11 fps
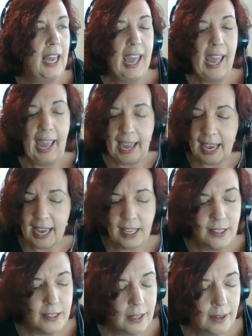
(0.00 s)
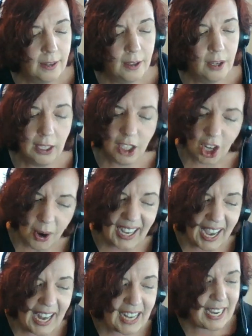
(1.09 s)
And you know, I kind
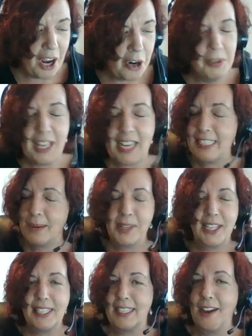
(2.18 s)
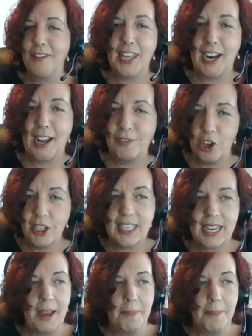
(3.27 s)
of downplay some of the stuff that I've looked at,